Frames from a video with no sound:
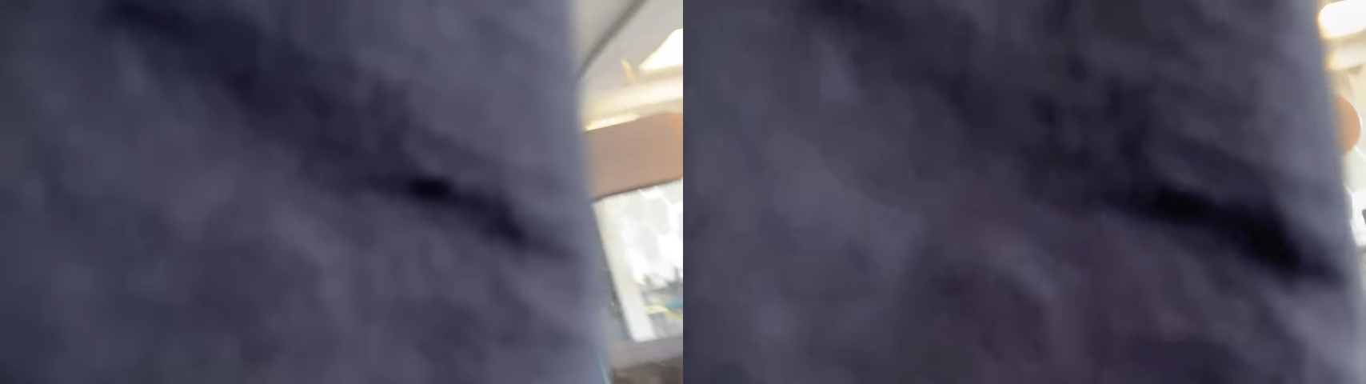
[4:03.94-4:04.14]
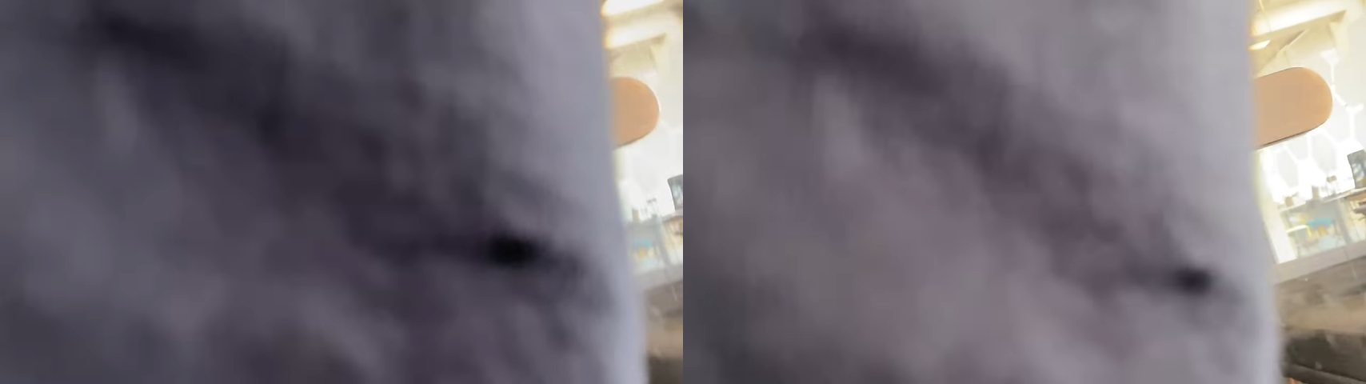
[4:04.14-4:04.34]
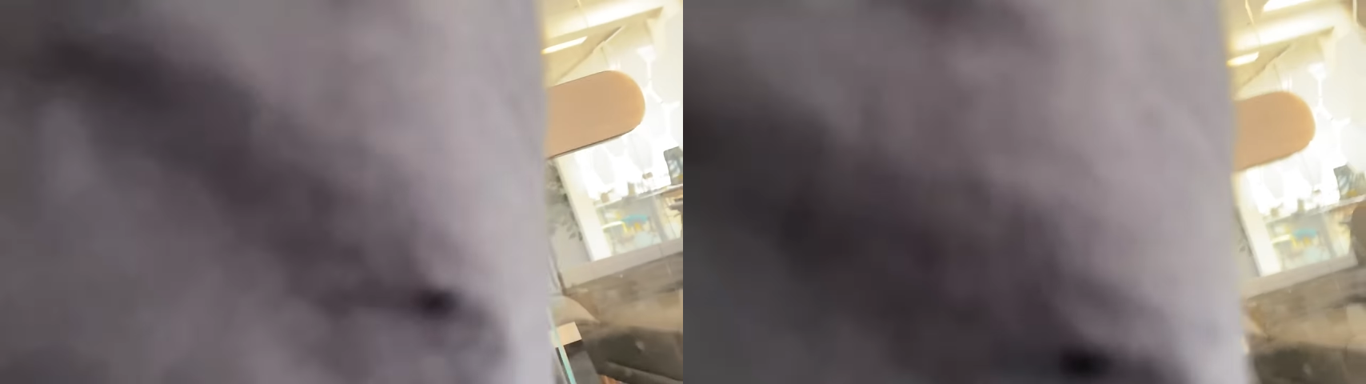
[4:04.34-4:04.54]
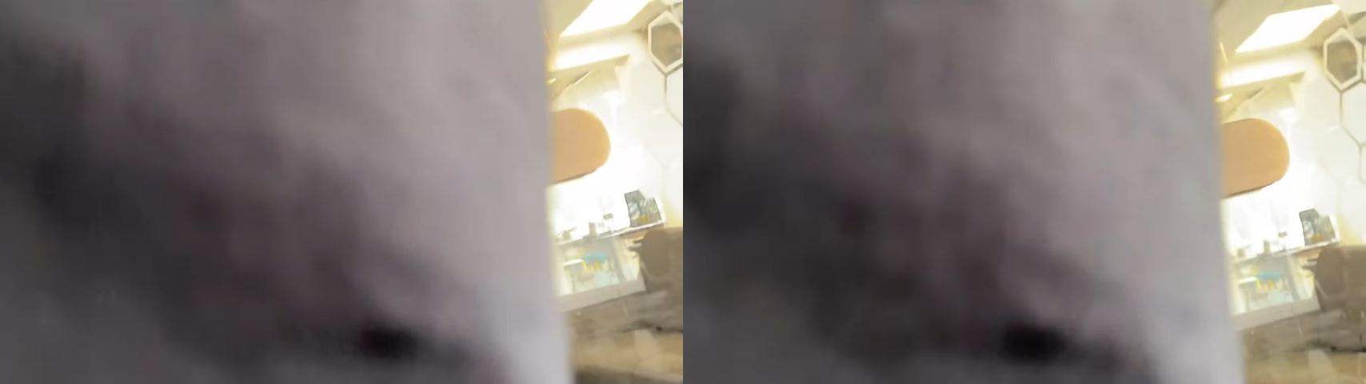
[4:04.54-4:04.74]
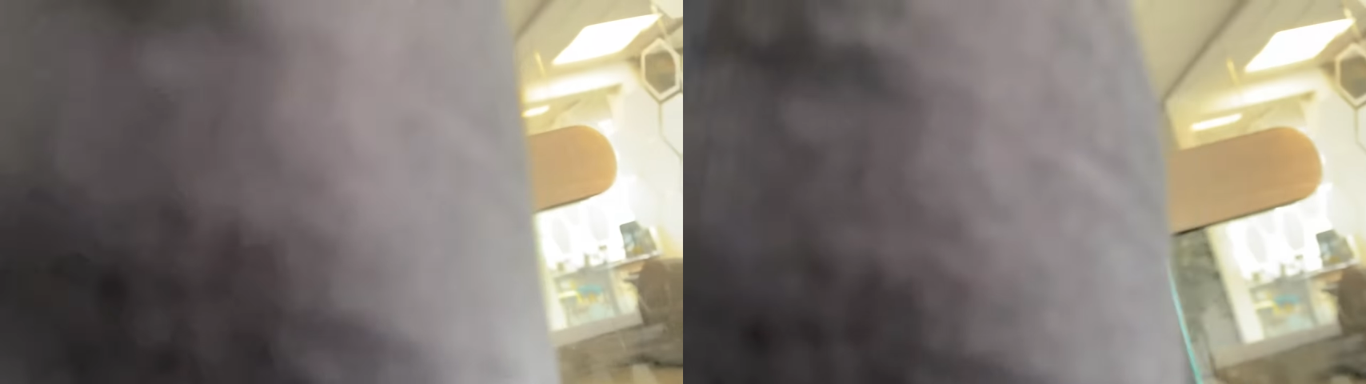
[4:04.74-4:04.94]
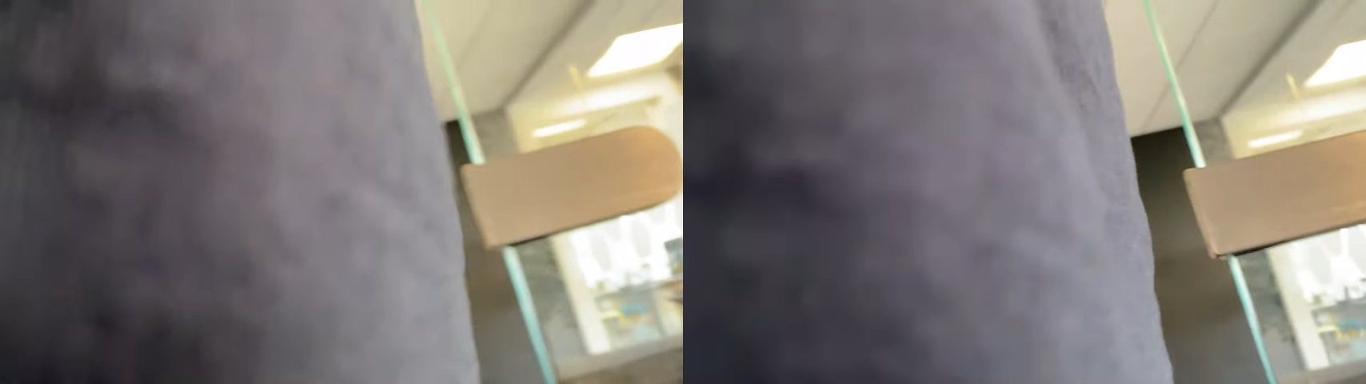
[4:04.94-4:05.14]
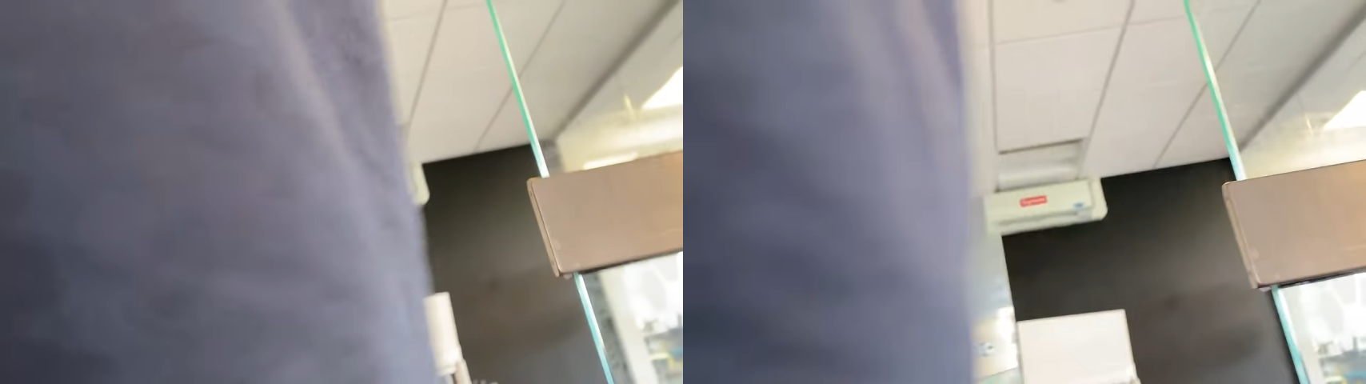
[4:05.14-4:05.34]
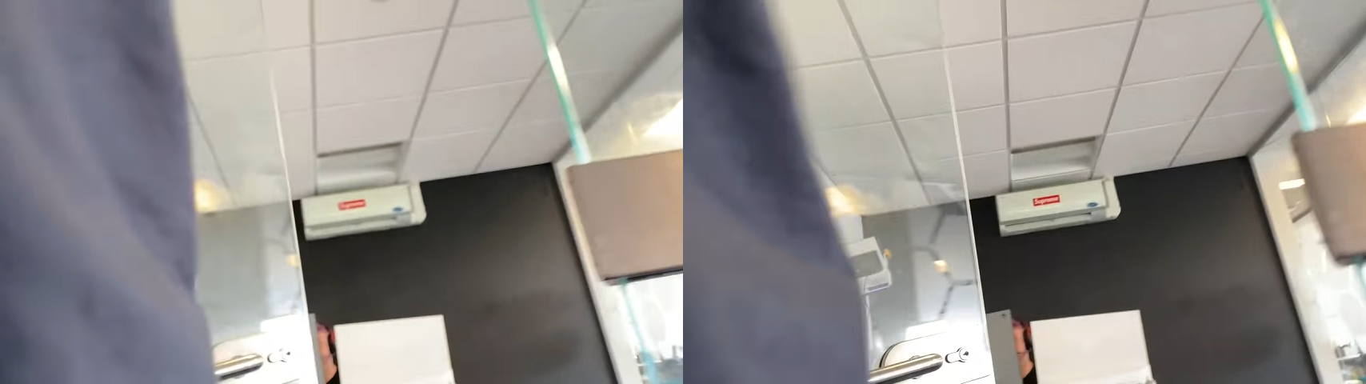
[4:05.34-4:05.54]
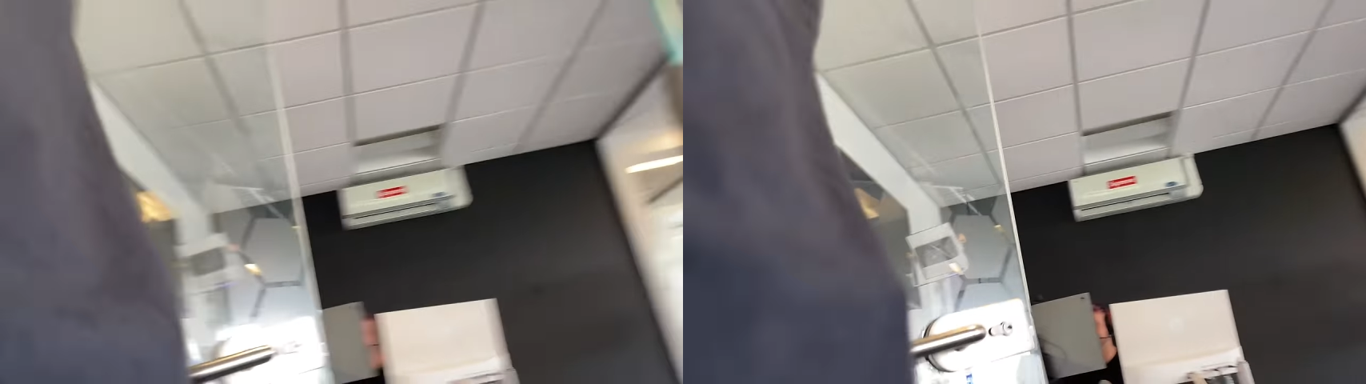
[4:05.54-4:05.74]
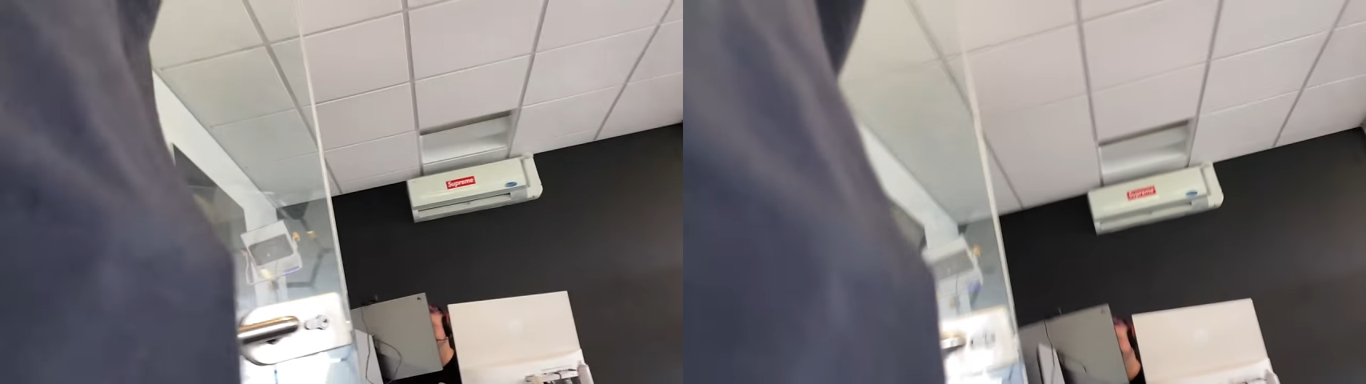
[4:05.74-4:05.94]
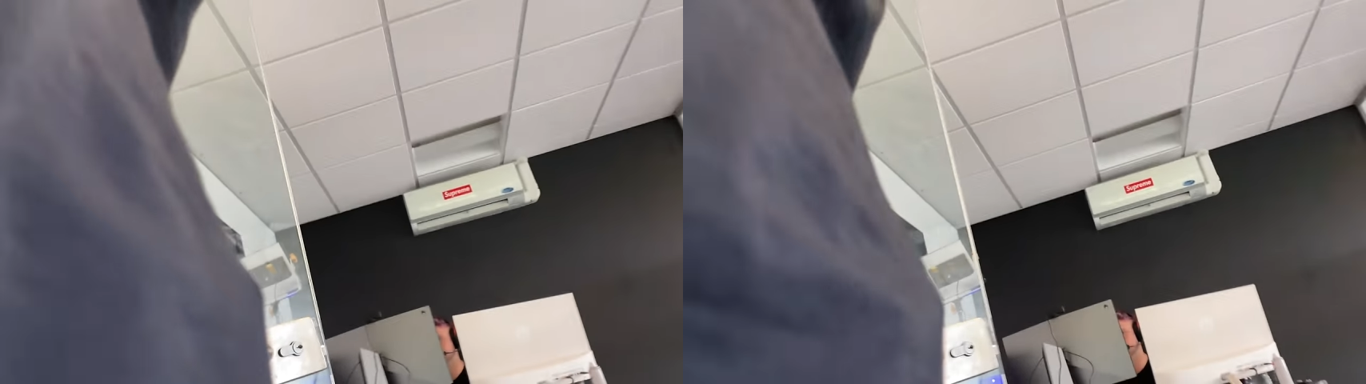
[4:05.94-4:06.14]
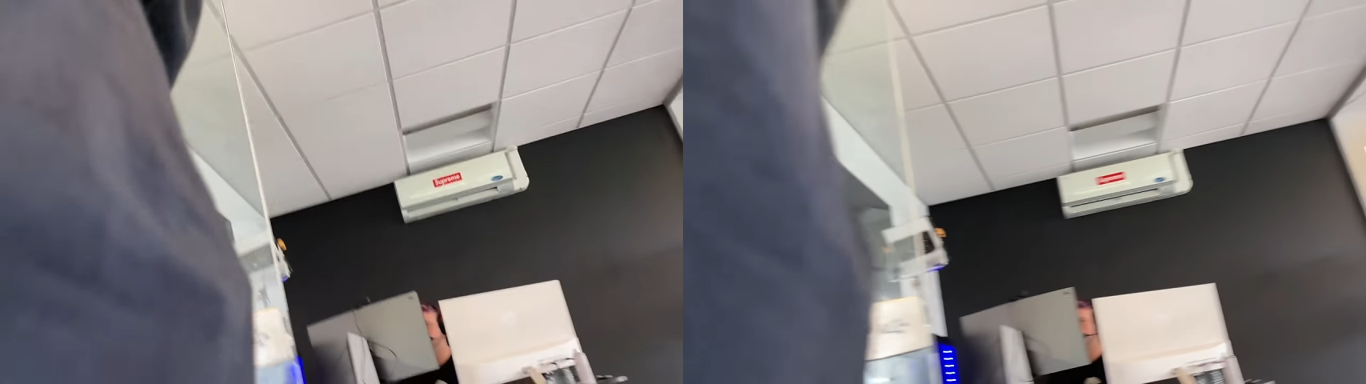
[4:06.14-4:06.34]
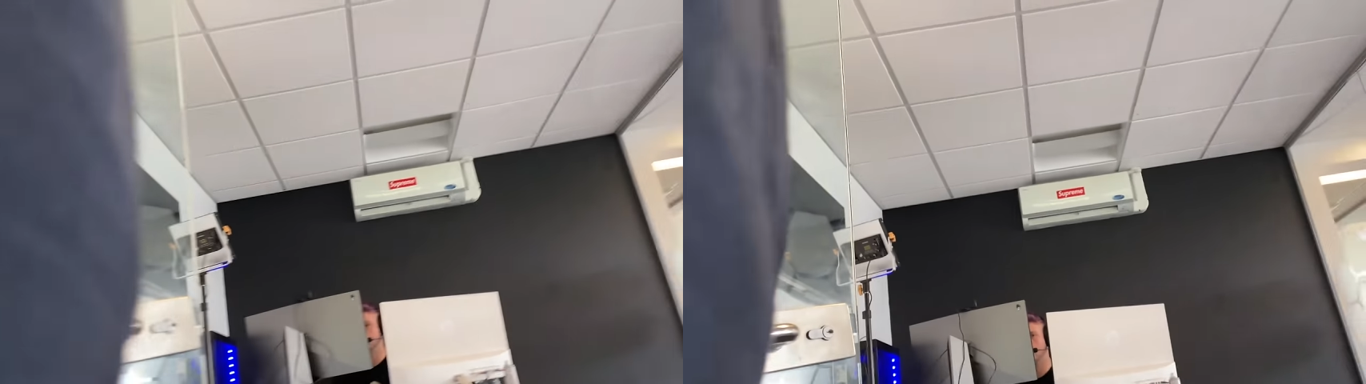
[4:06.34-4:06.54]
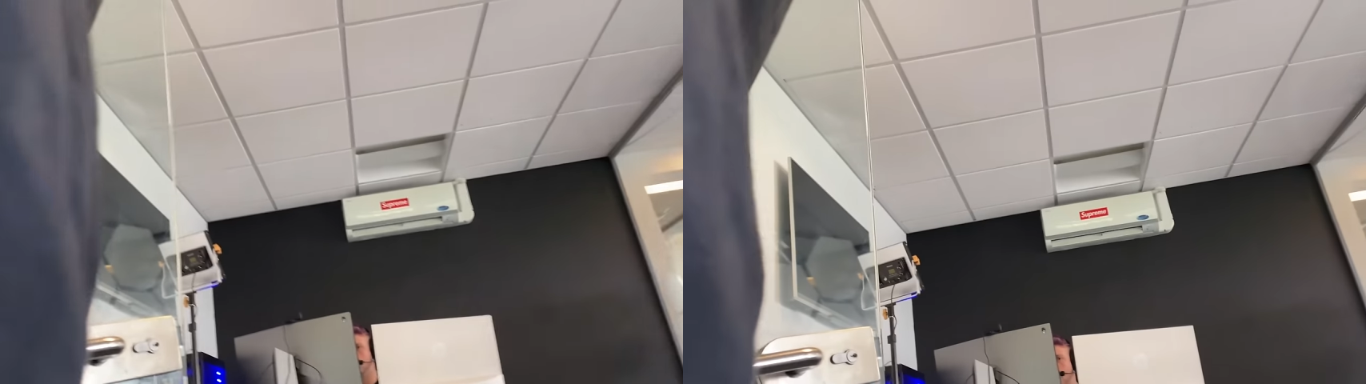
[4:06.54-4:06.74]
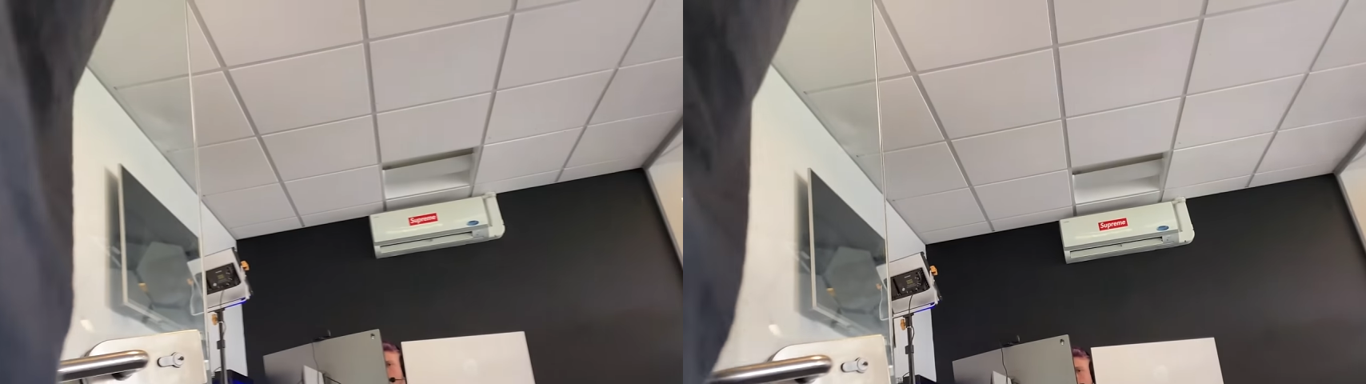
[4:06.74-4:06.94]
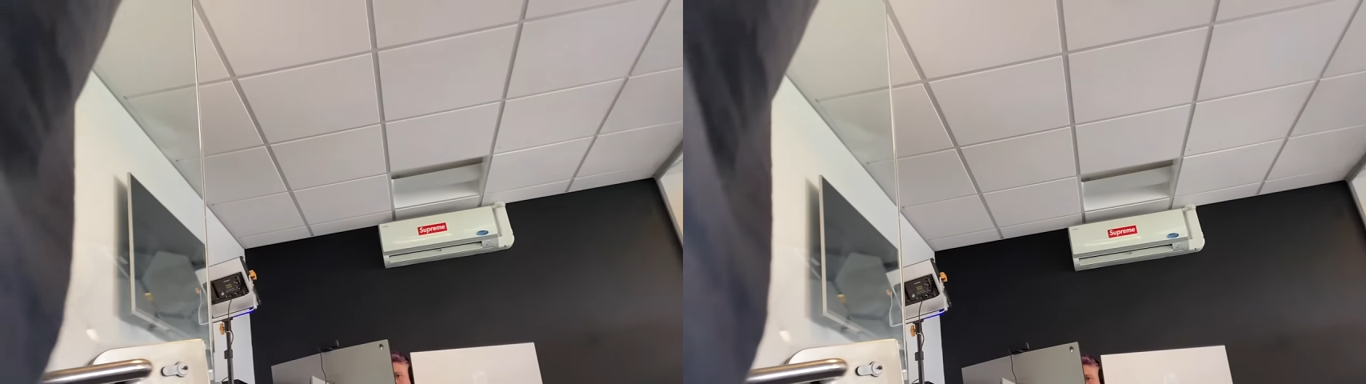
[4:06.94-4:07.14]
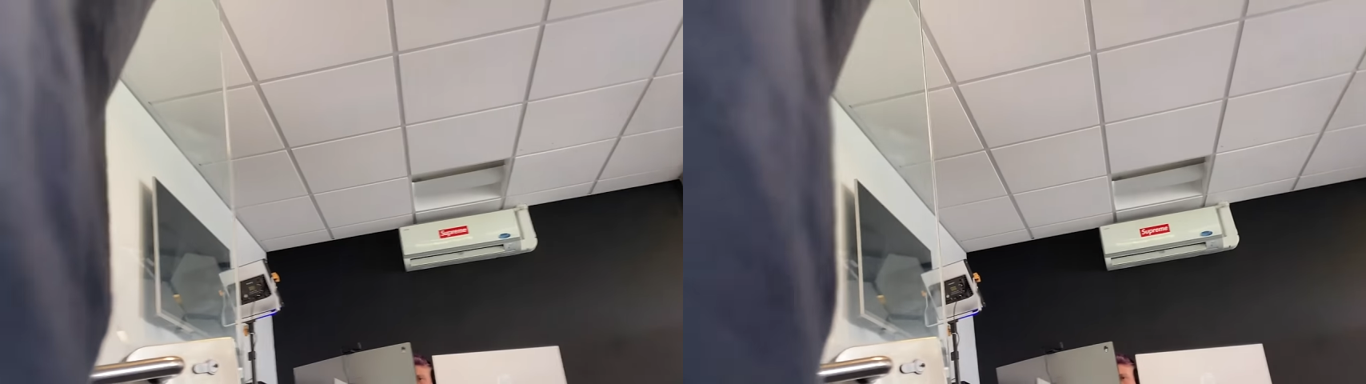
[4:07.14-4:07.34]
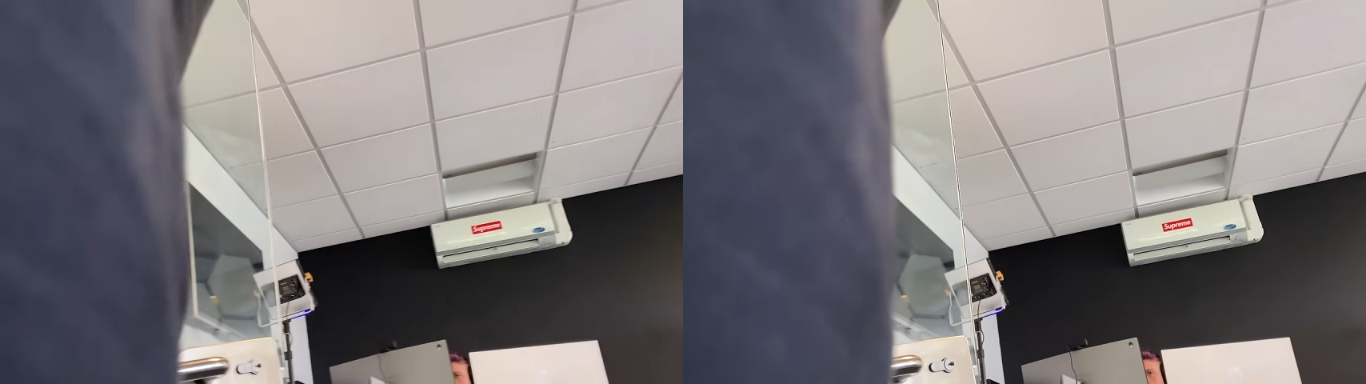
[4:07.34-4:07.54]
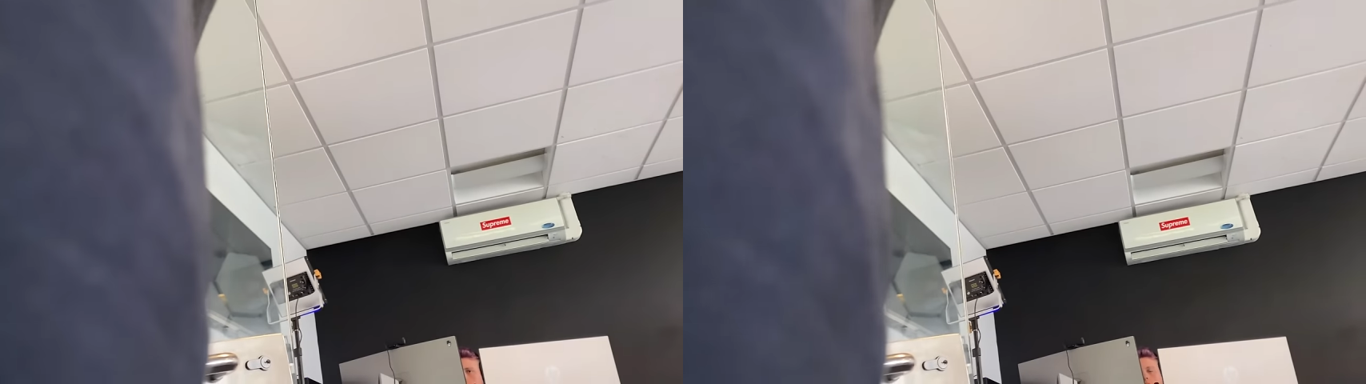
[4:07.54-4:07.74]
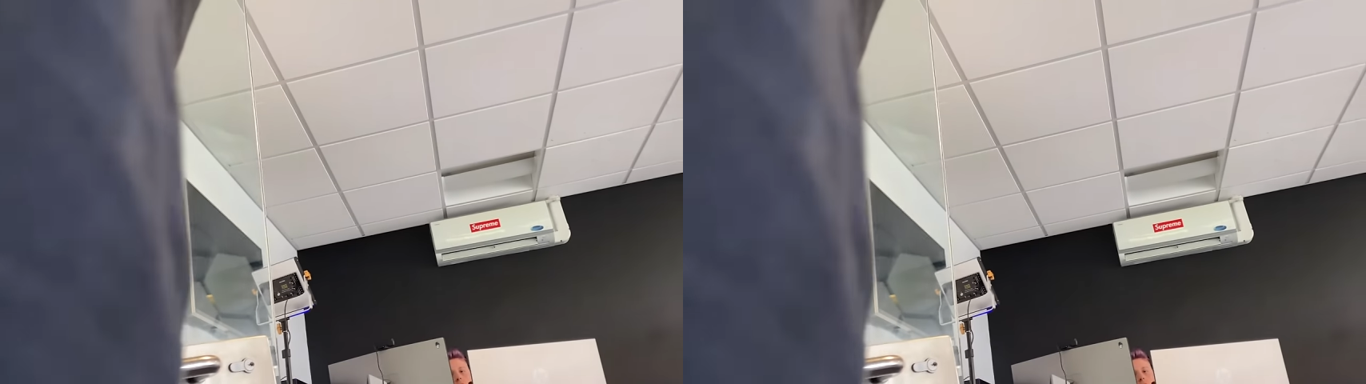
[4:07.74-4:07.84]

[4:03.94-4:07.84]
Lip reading: [unreadable: no face in view]